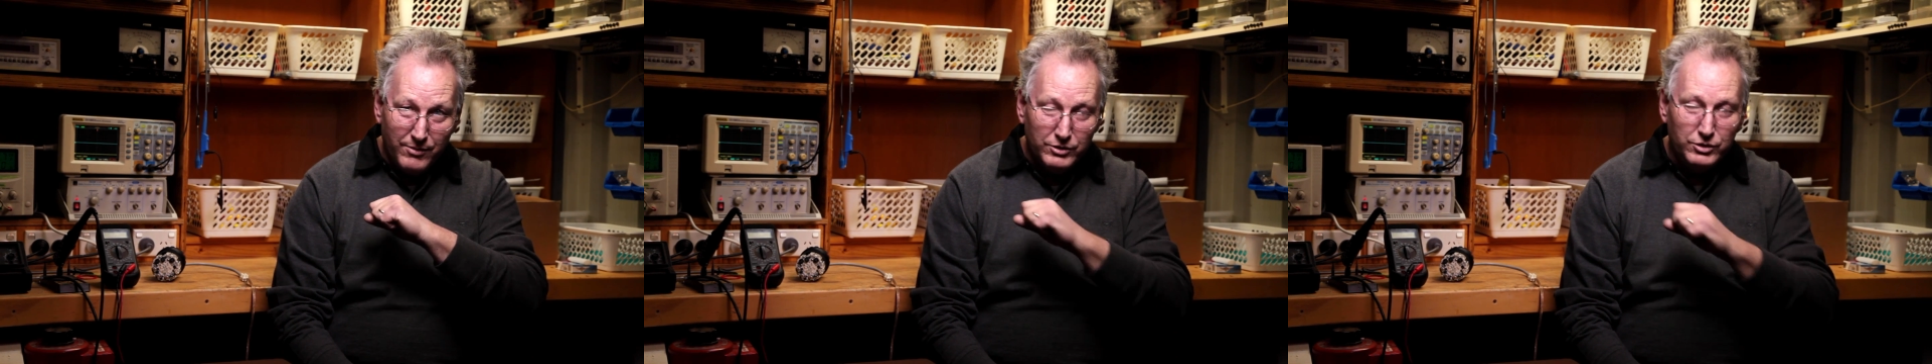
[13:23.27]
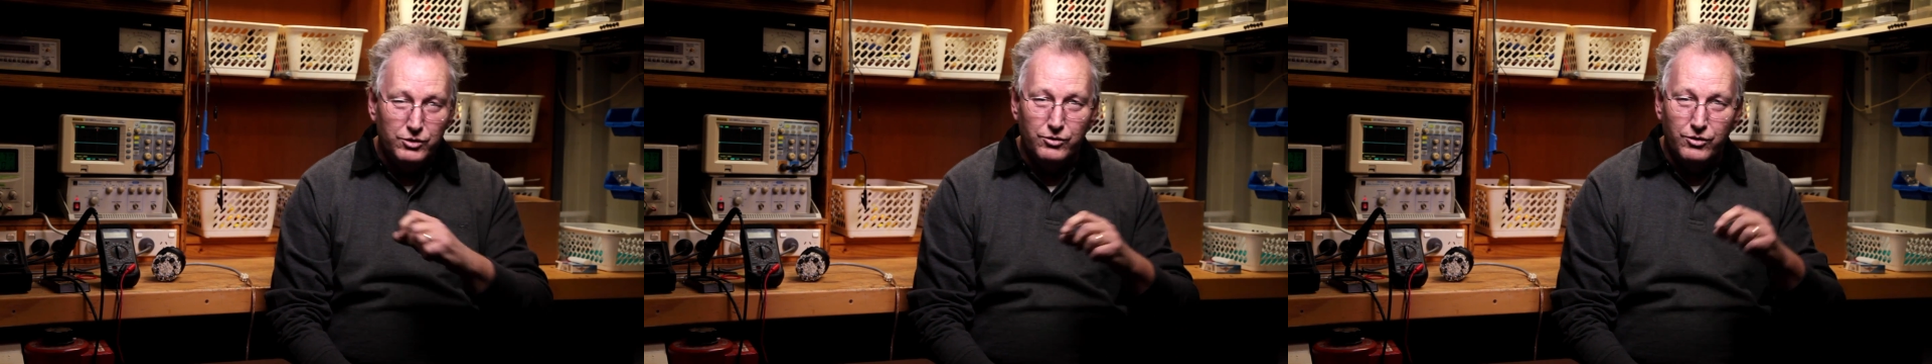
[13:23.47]

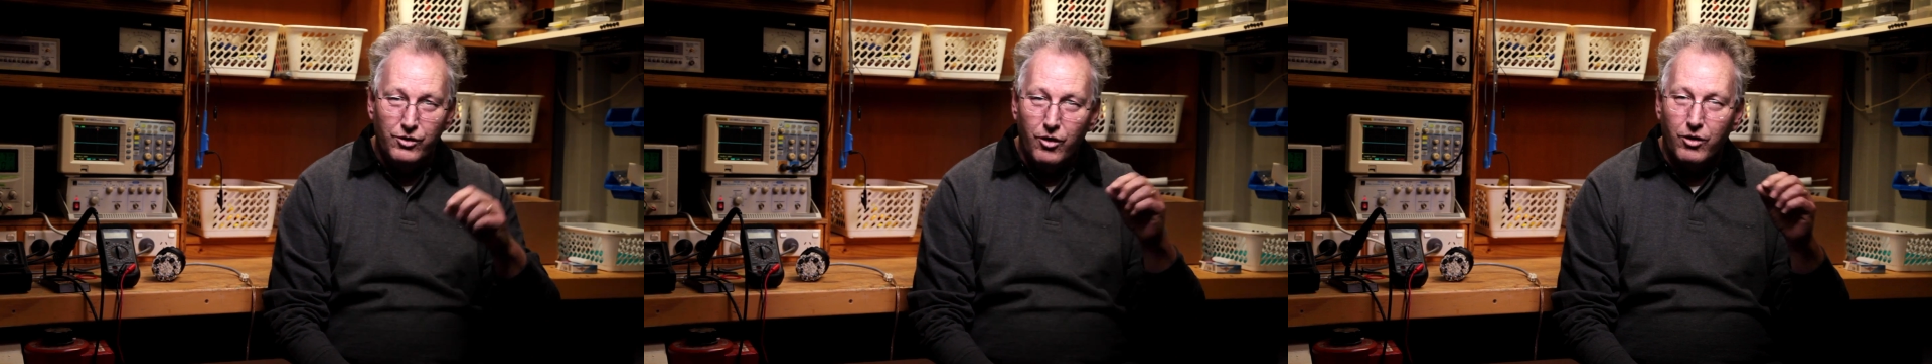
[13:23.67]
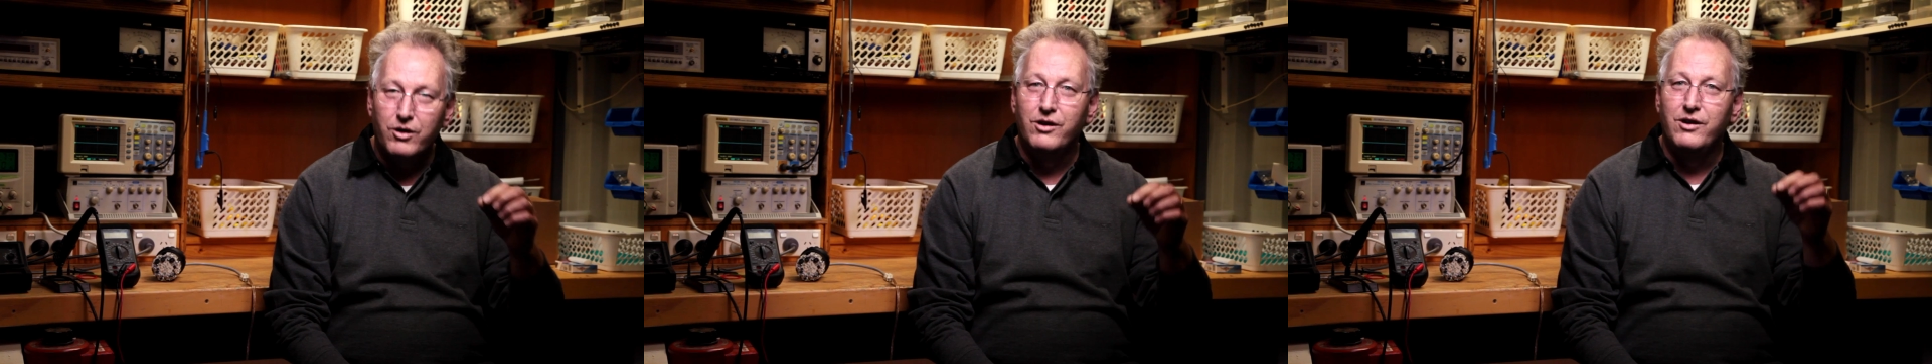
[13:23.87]
should
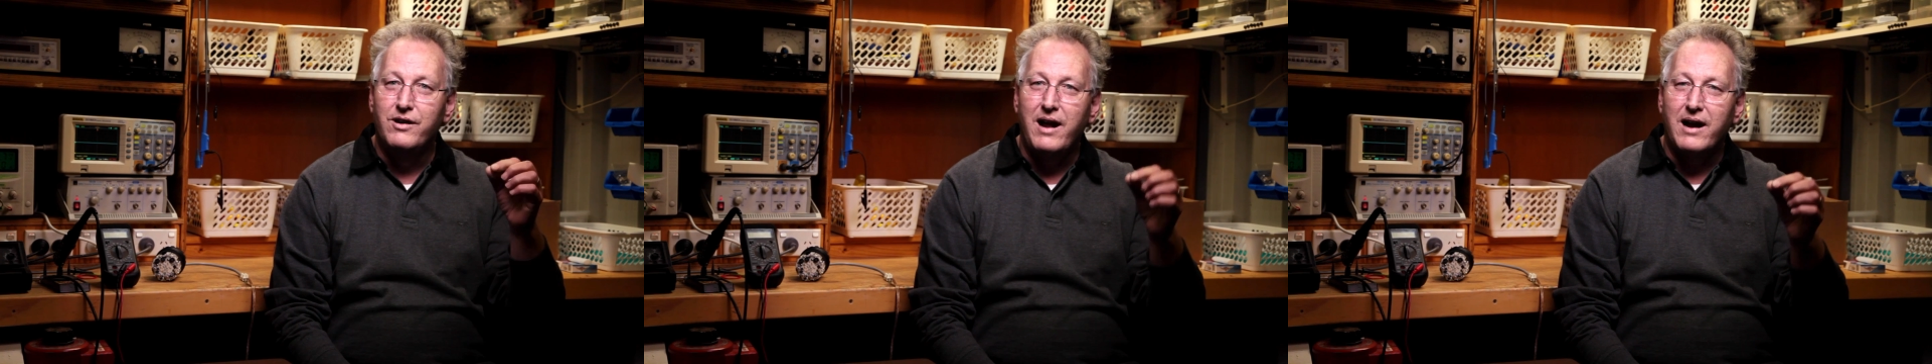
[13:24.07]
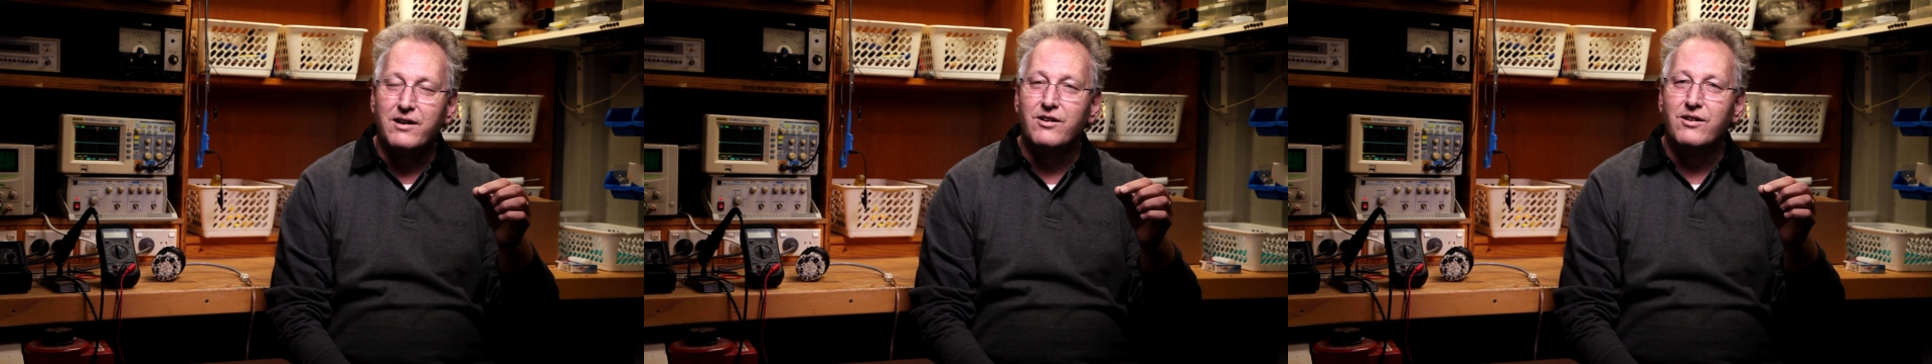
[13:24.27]
not
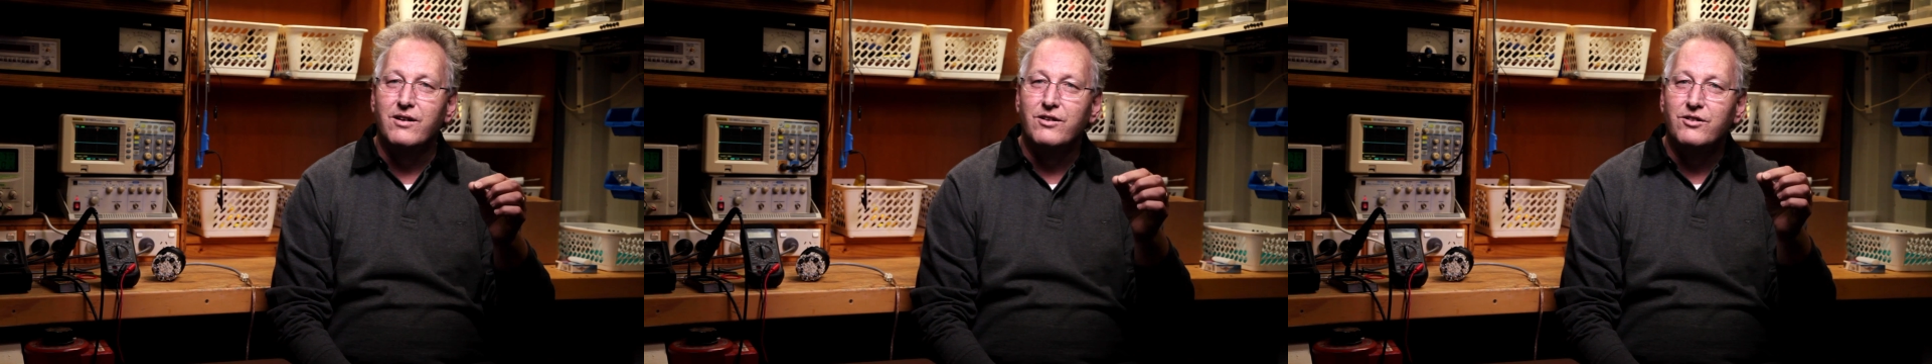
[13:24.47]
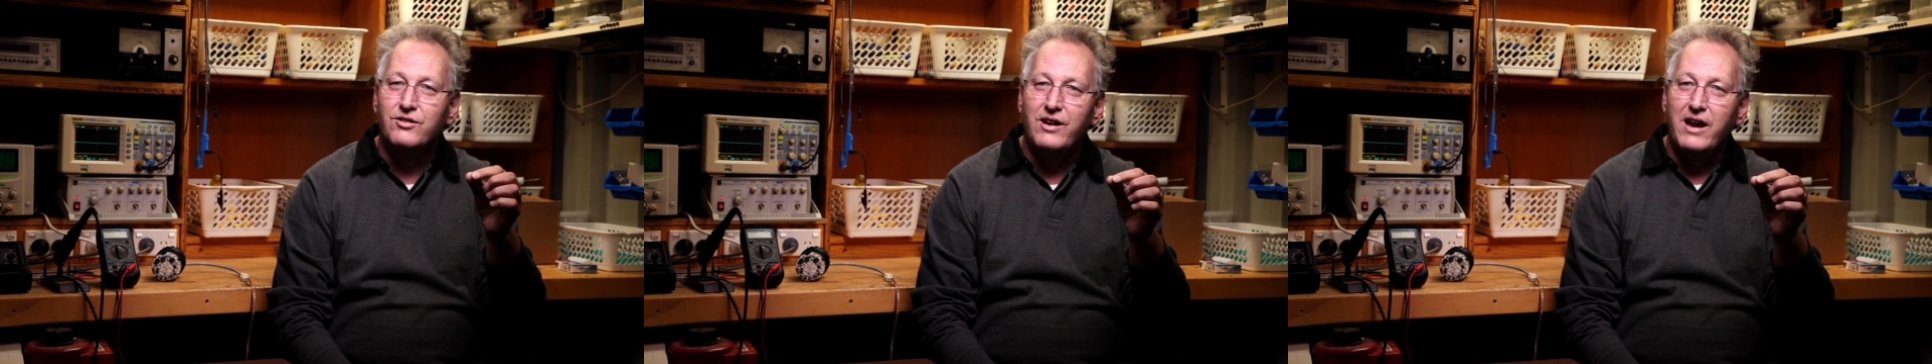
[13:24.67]
conduct
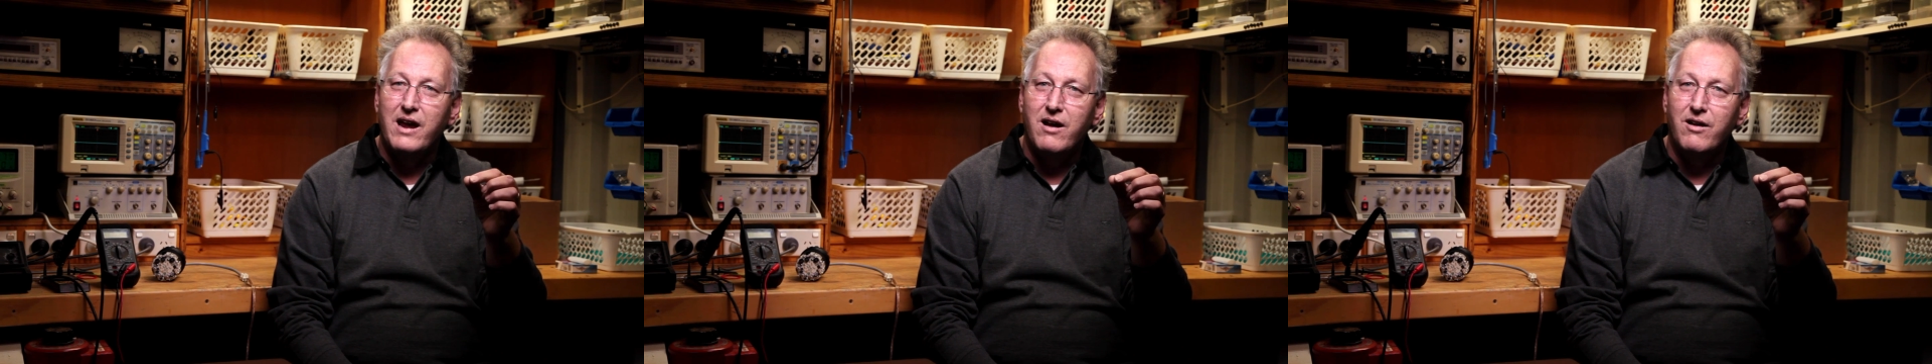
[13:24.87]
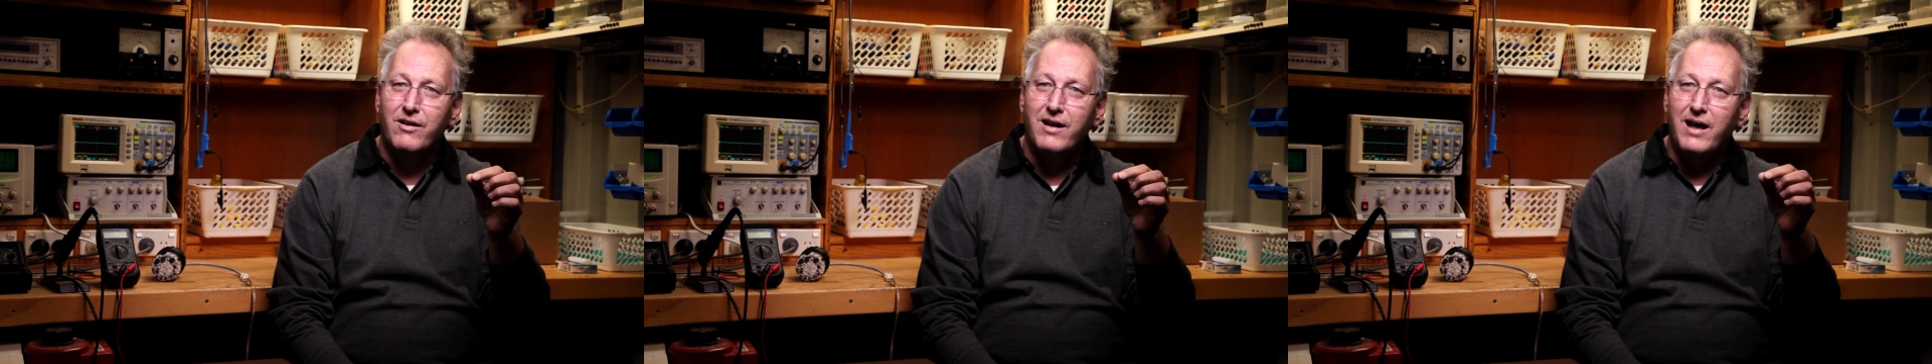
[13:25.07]

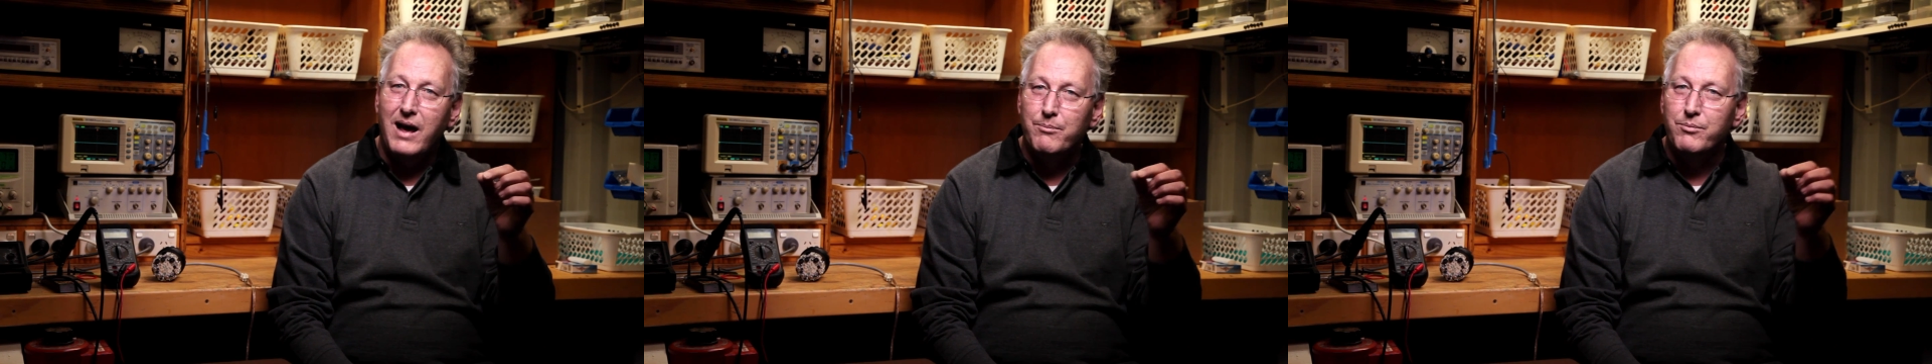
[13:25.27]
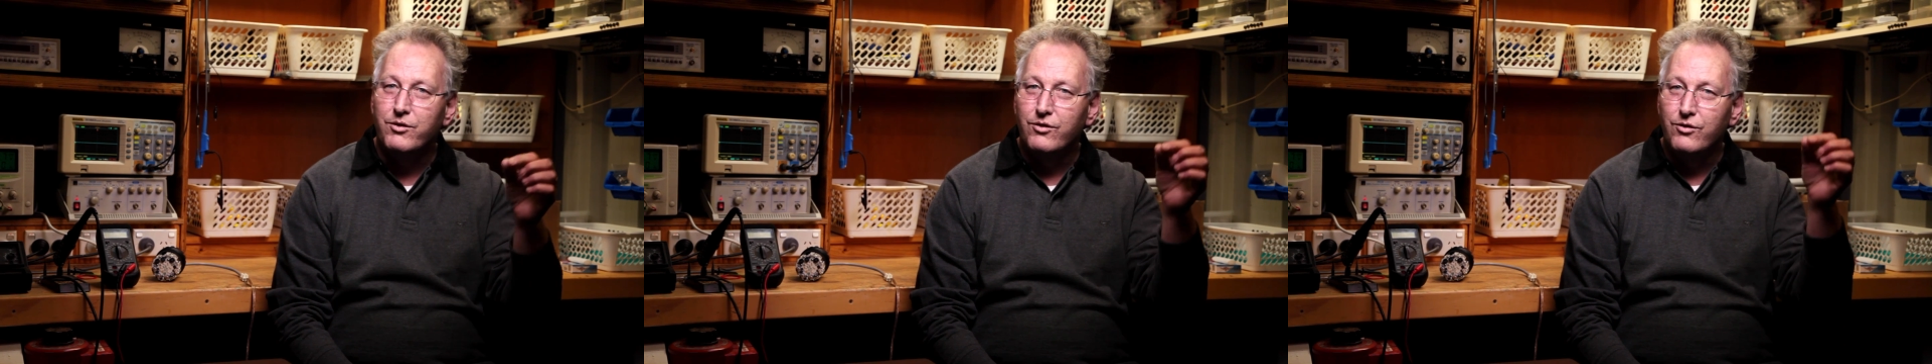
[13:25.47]
sound
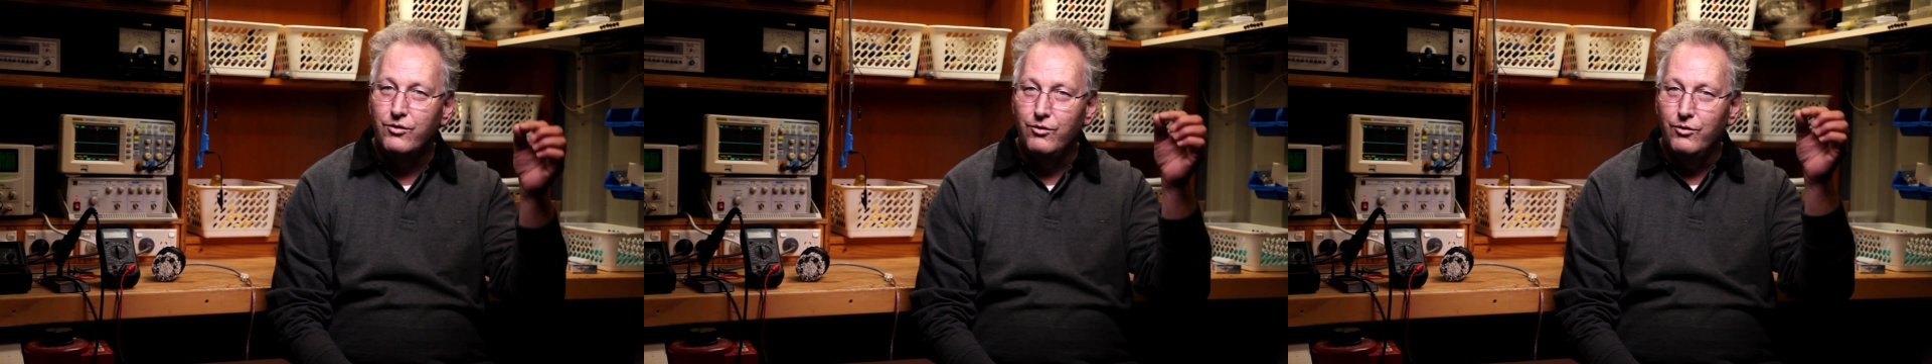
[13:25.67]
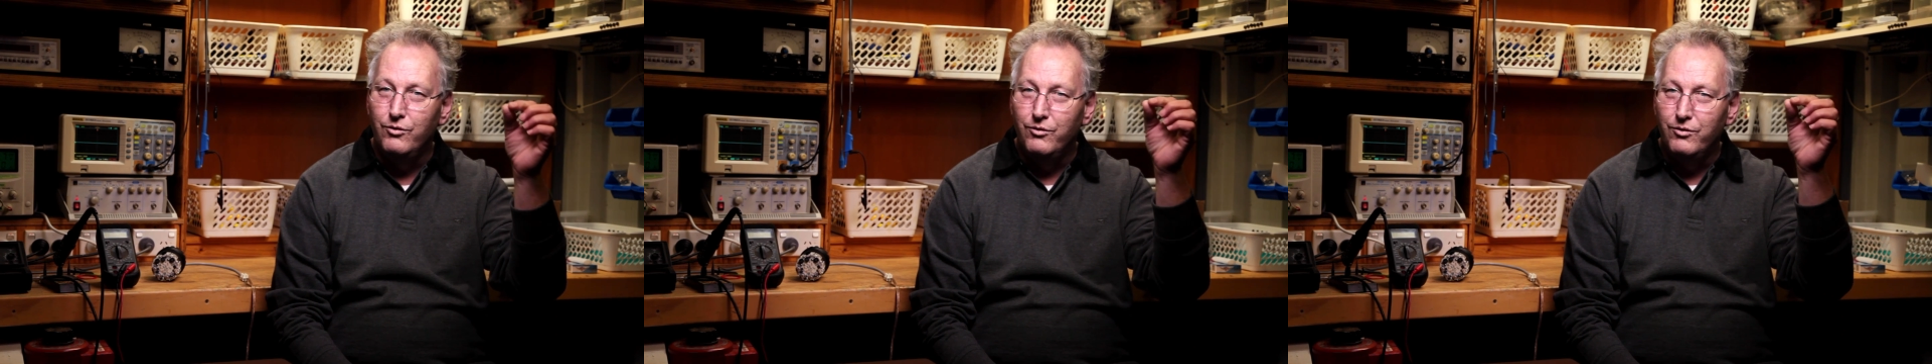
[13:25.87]
up
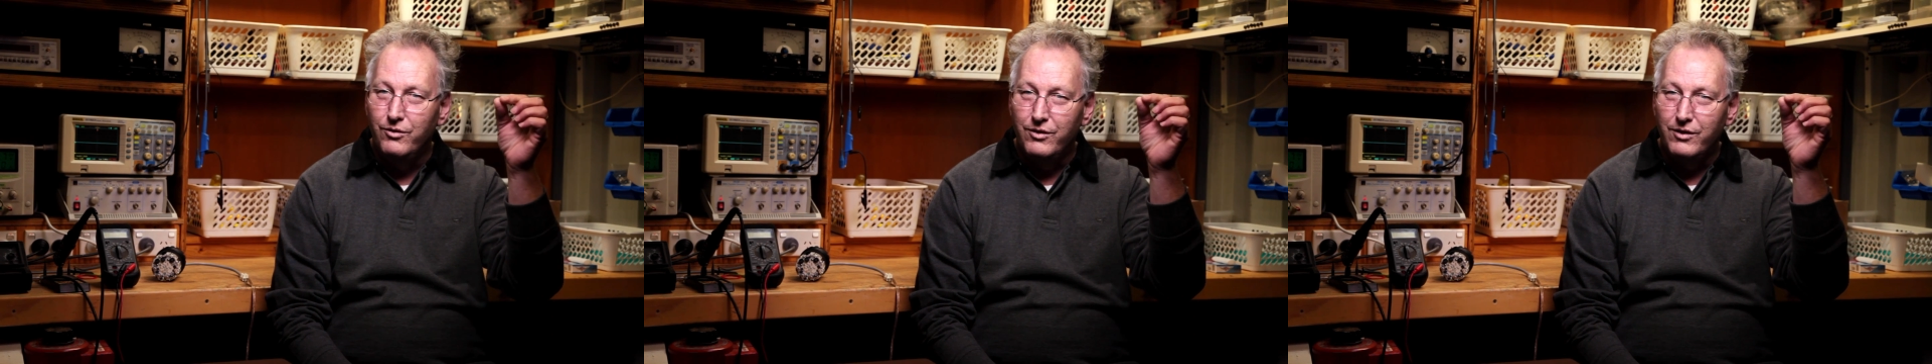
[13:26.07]
to